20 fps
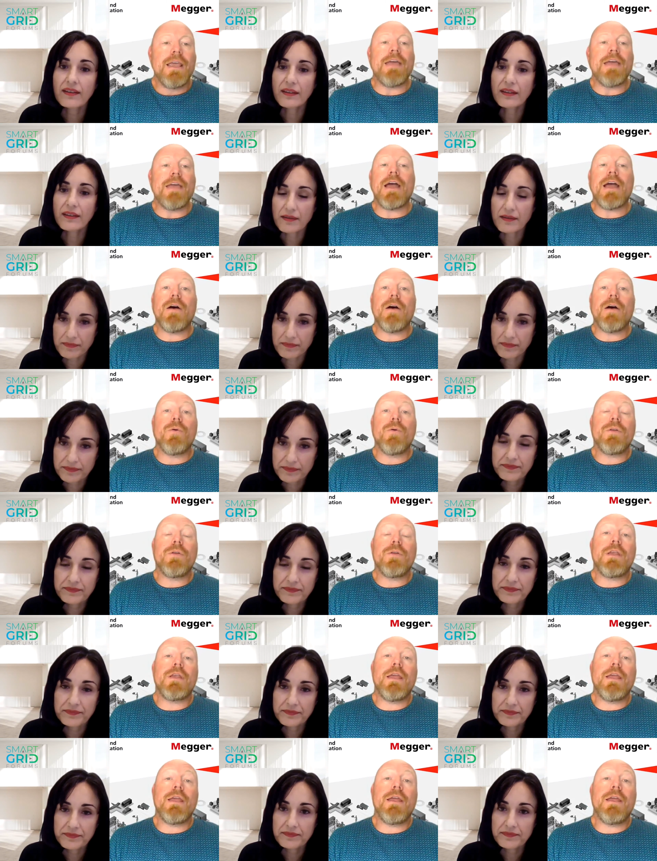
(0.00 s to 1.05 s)
Speaker 1: Anyhow,
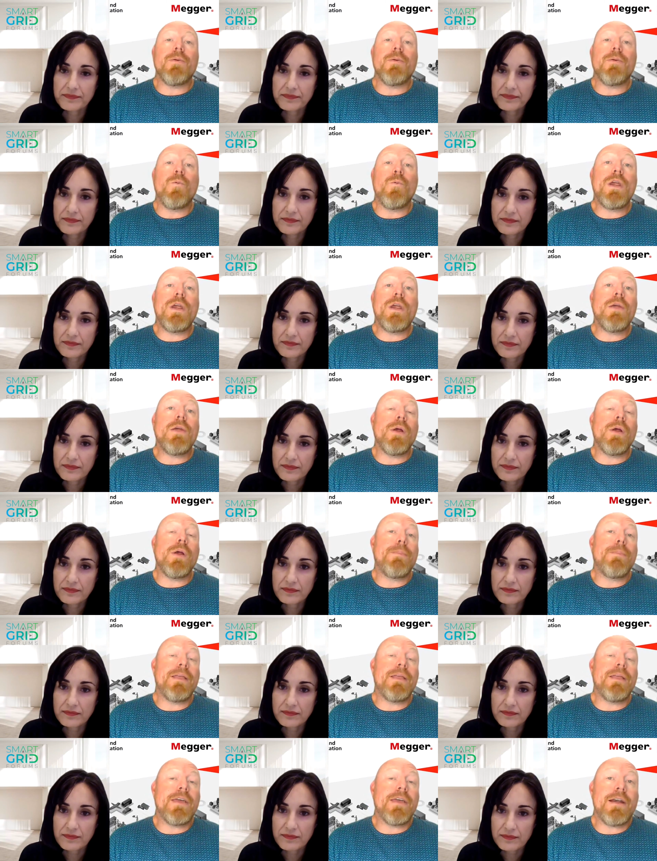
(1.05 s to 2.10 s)
the, we
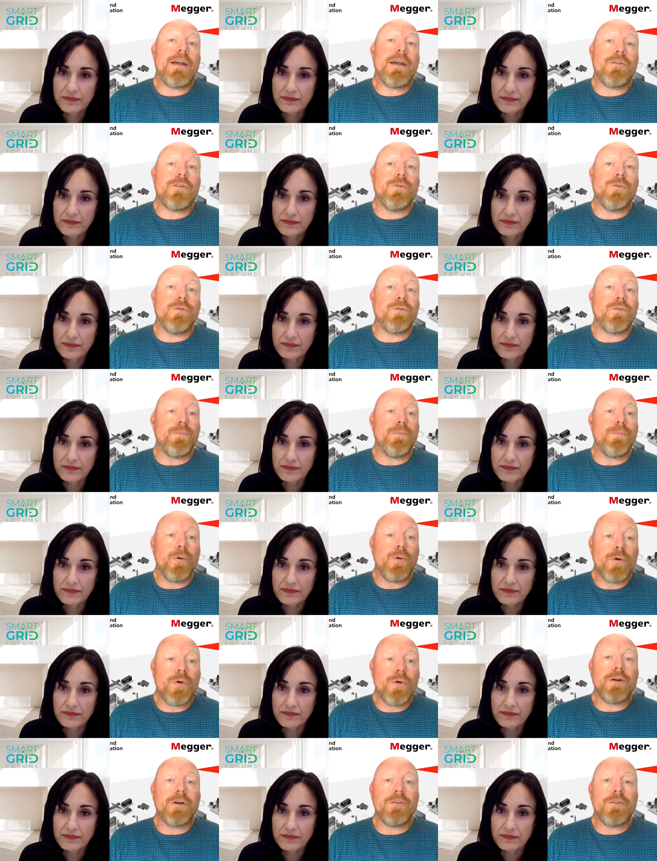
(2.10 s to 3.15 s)
will be there to
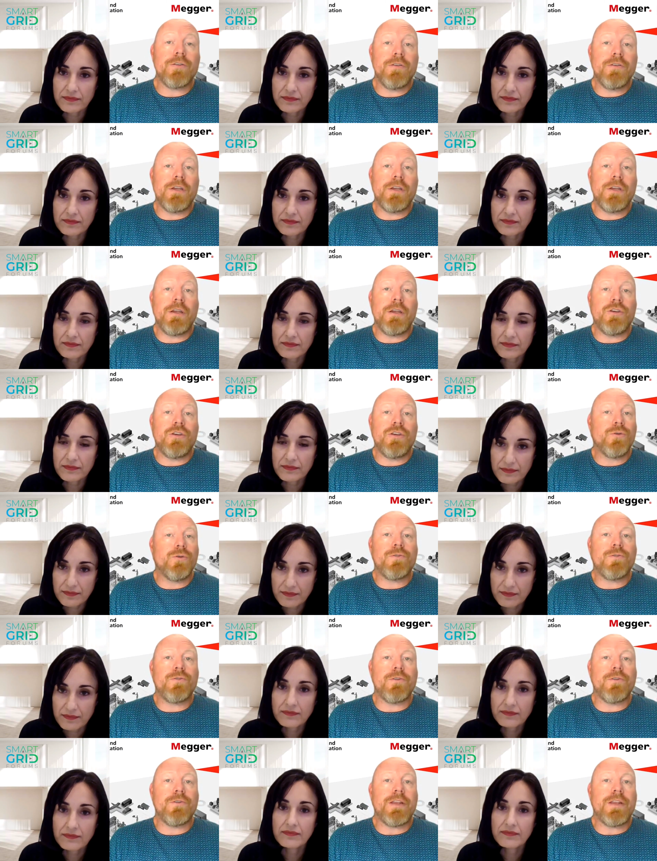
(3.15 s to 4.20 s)
support the
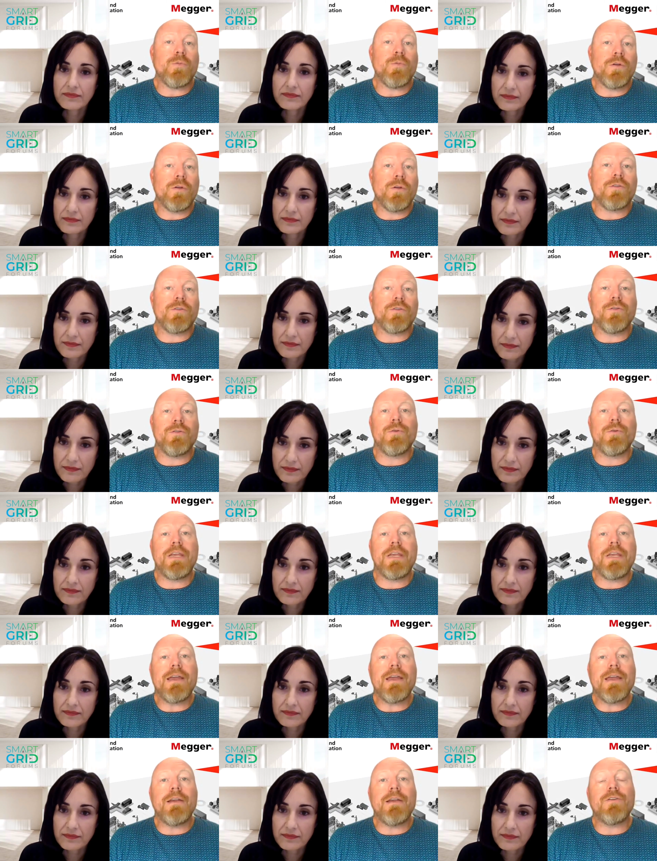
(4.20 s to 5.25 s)
users that want to
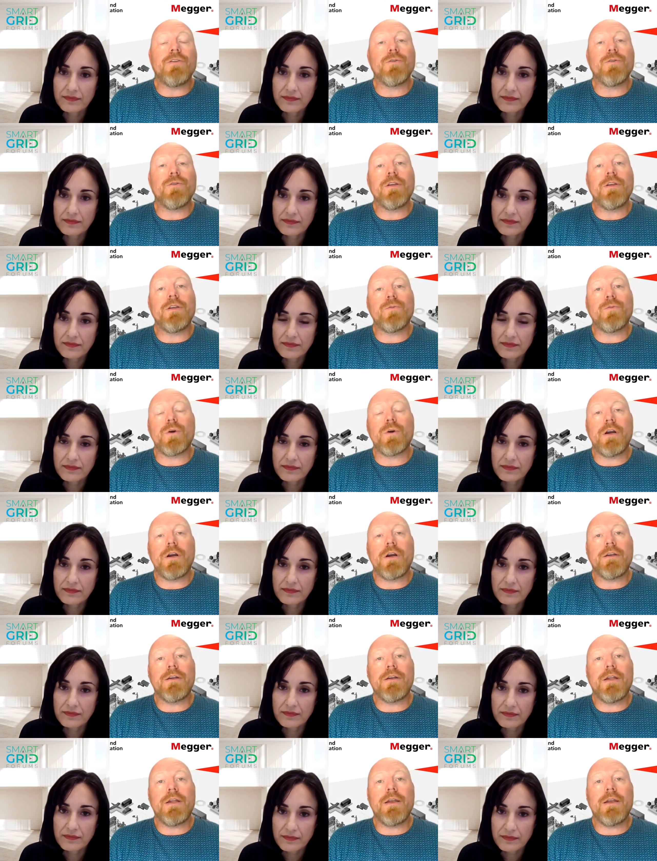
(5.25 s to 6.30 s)
get into this
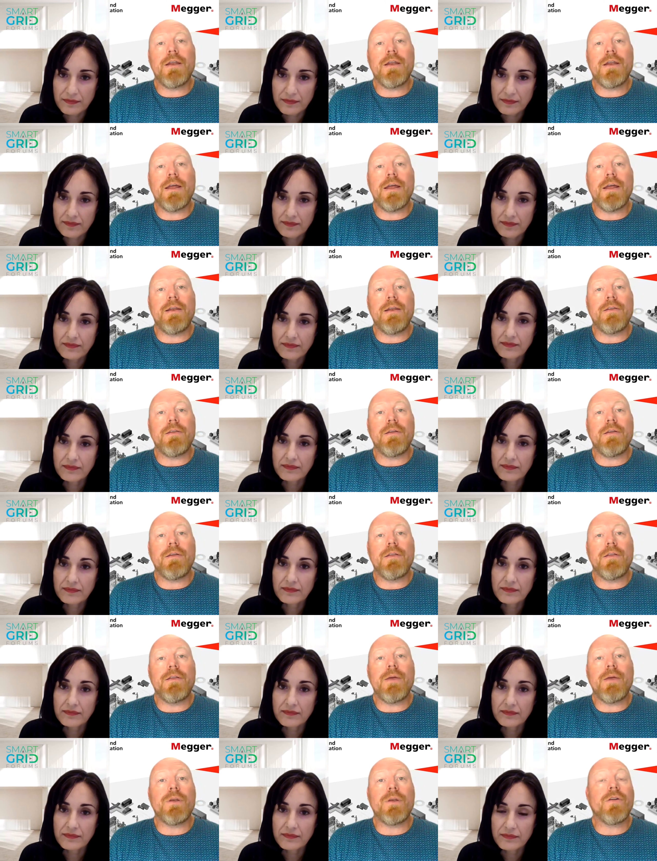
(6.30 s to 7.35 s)
world, and and
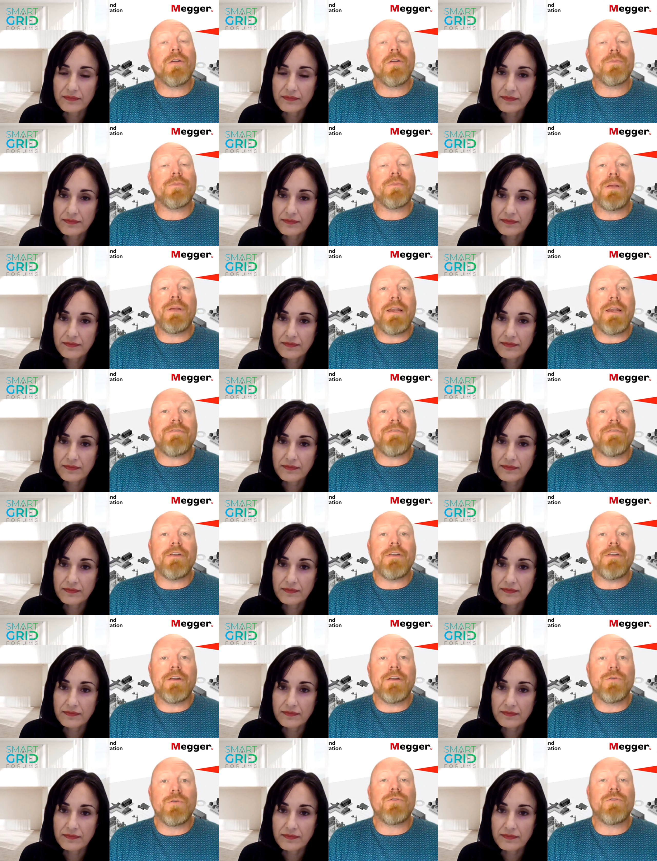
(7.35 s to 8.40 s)
uh, they will not be
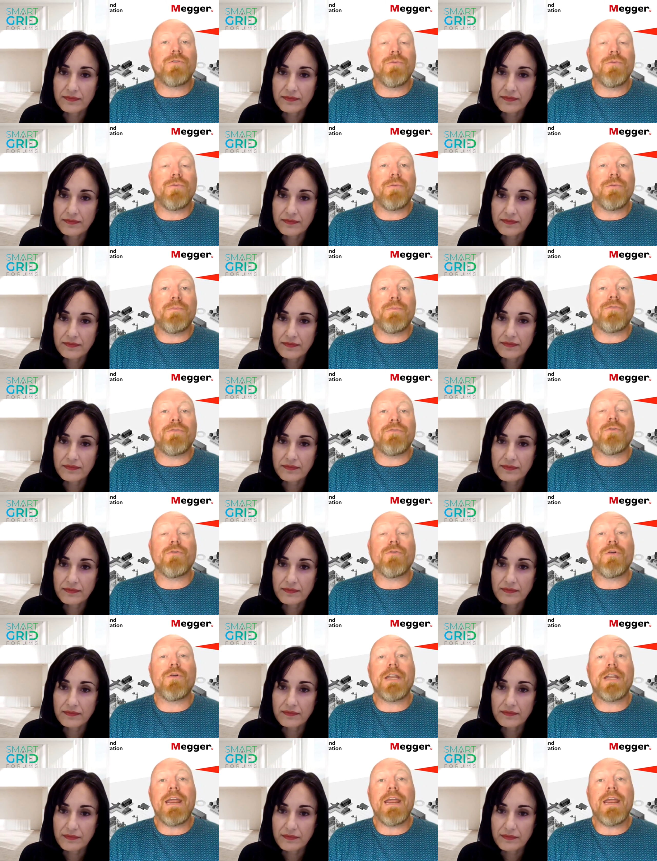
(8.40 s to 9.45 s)
left alone to
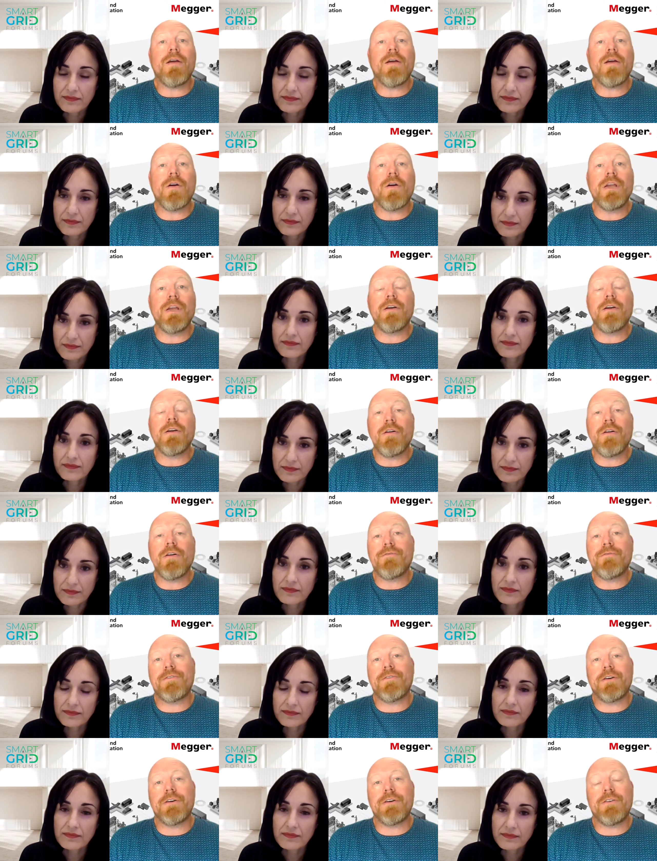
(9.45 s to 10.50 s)
before they are in
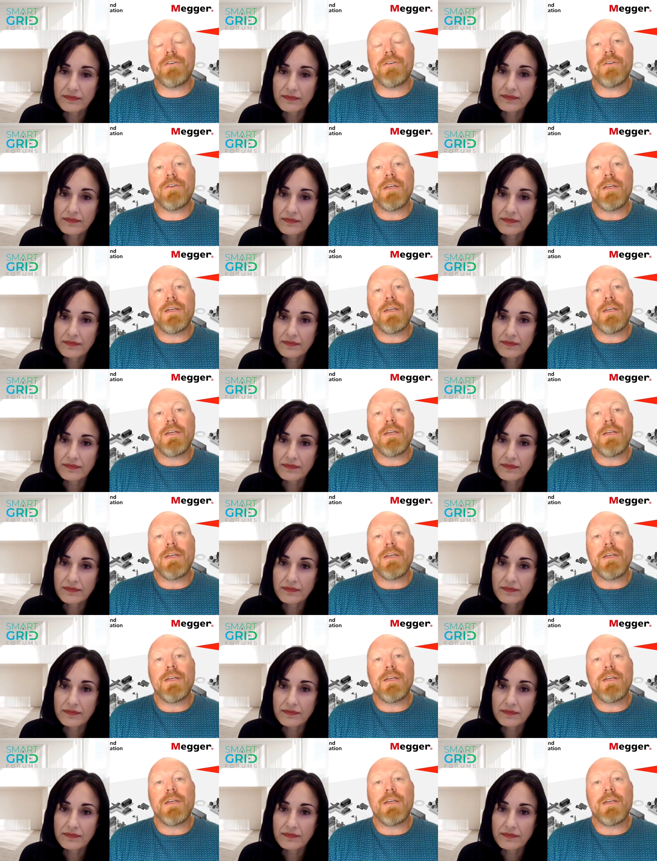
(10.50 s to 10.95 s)
comfort